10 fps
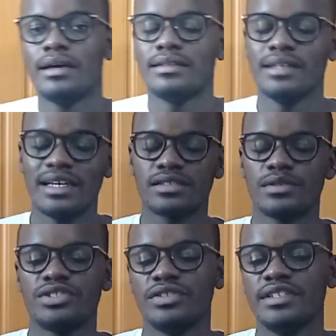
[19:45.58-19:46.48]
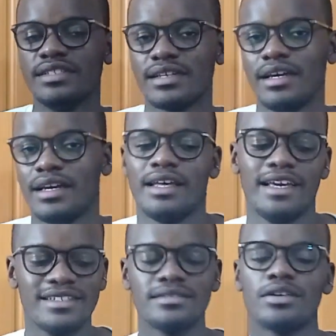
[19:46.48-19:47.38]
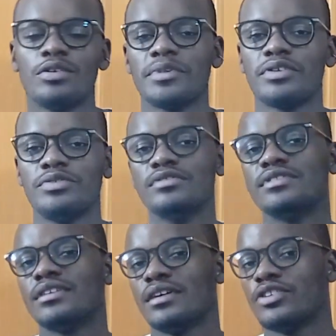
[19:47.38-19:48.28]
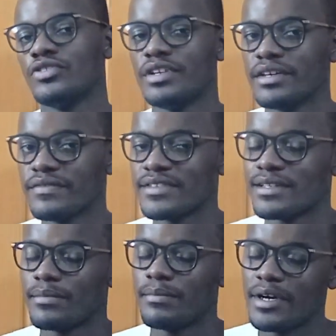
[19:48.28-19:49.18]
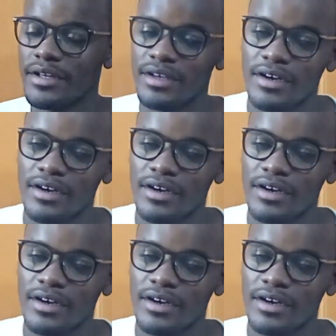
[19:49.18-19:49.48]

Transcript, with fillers: The last question is, is the Comet Cruiser a good gift? My